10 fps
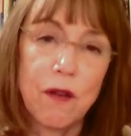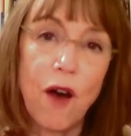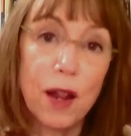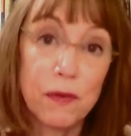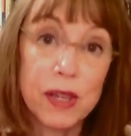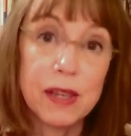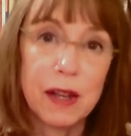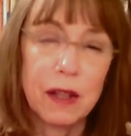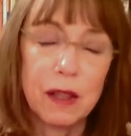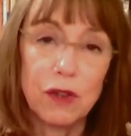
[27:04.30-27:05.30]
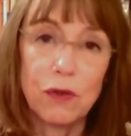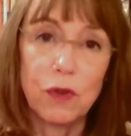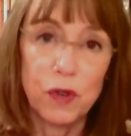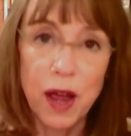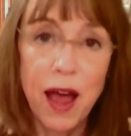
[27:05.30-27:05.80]
all of a sudden the sort
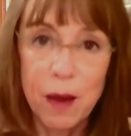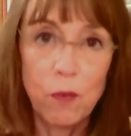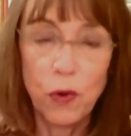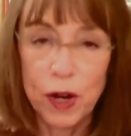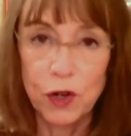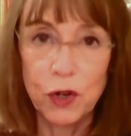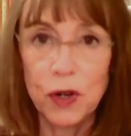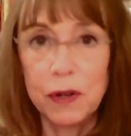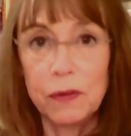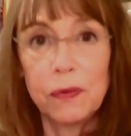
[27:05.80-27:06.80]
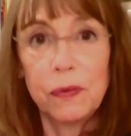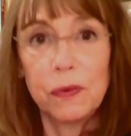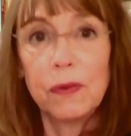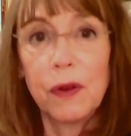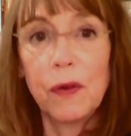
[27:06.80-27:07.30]
of time pressure of,
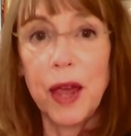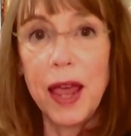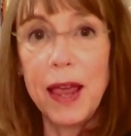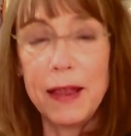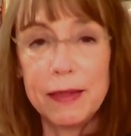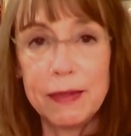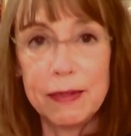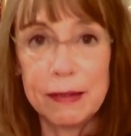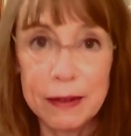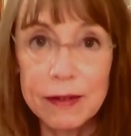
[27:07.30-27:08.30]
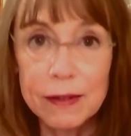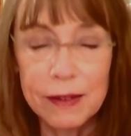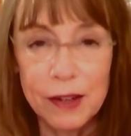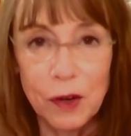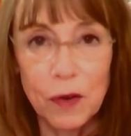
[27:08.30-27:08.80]
okay,
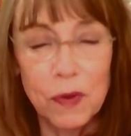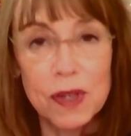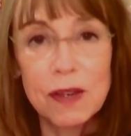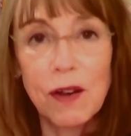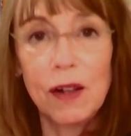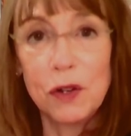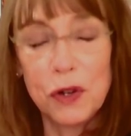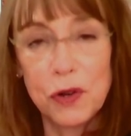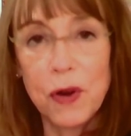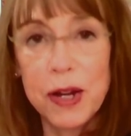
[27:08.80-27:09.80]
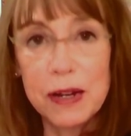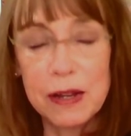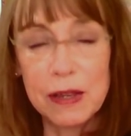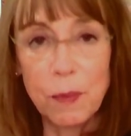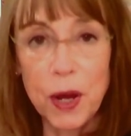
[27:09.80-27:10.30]
you know this culture is going to
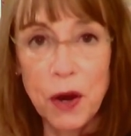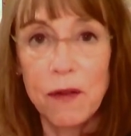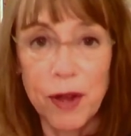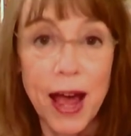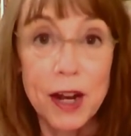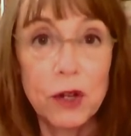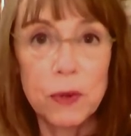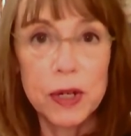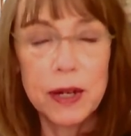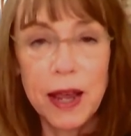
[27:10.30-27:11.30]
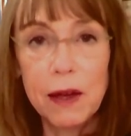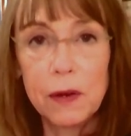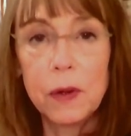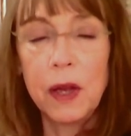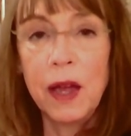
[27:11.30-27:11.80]
disappear i've got to do it
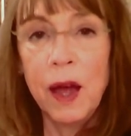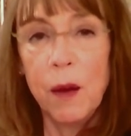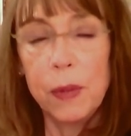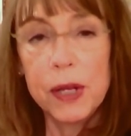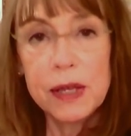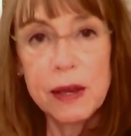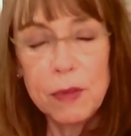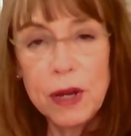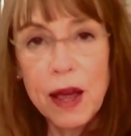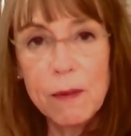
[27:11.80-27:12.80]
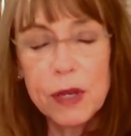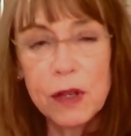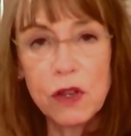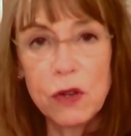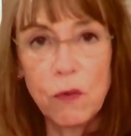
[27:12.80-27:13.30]
now but sometimes
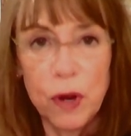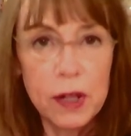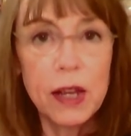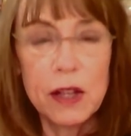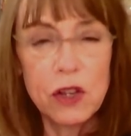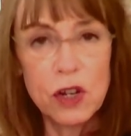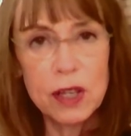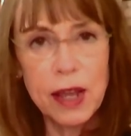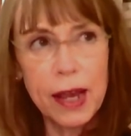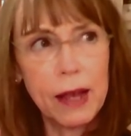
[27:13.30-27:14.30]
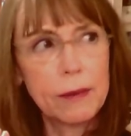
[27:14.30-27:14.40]
it's really it's just like